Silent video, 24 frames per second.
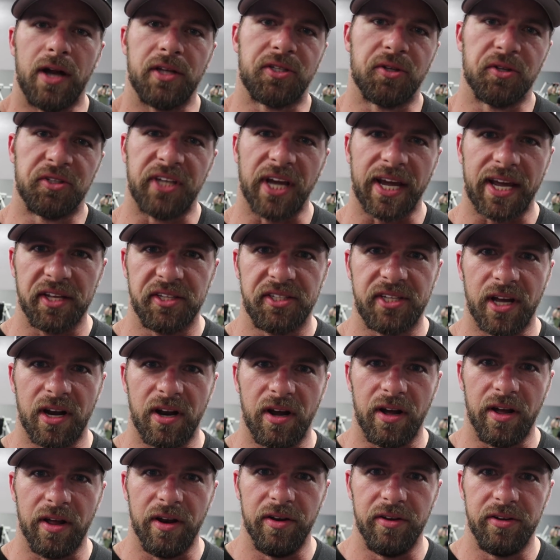So second set
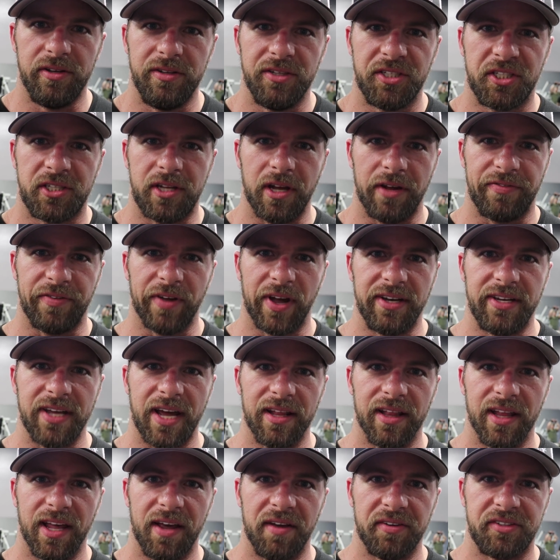on stiff leg
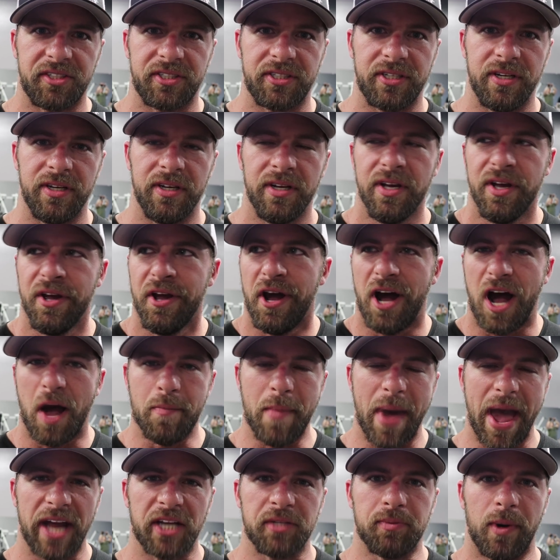deadlifts. I
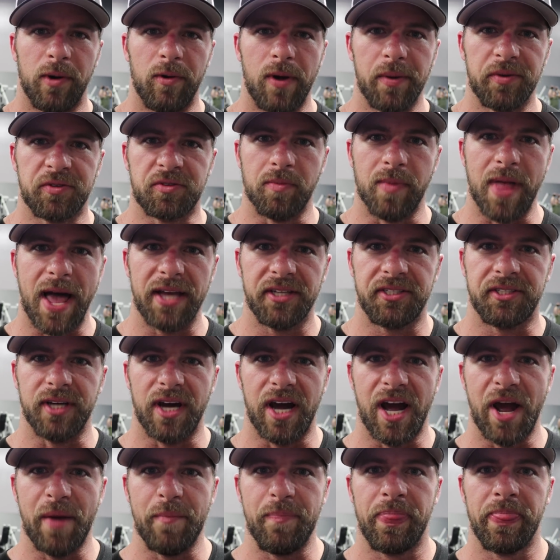matched my reps from last
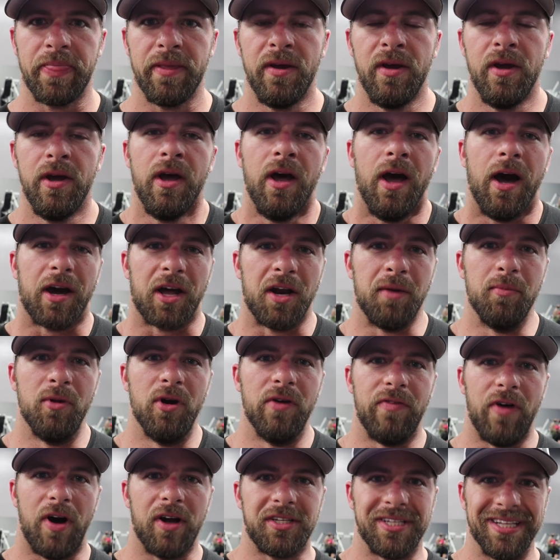time. I'm gonna
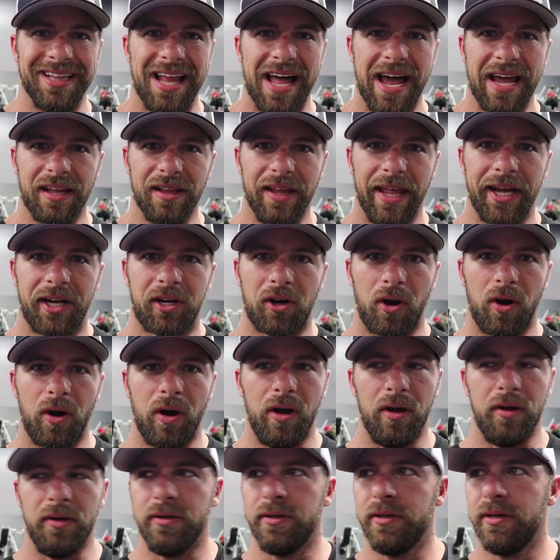move on to the lying leg
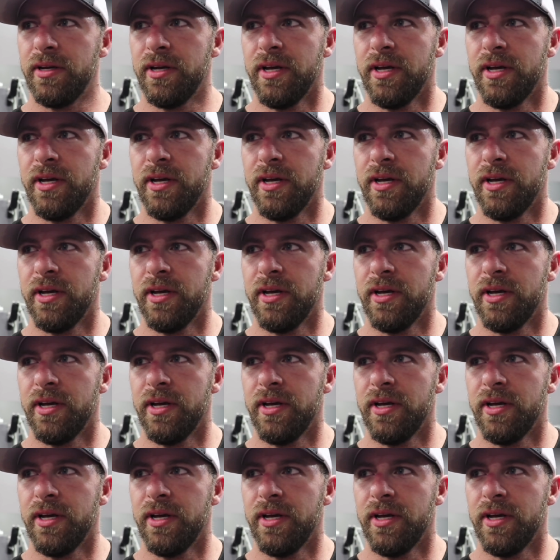curl.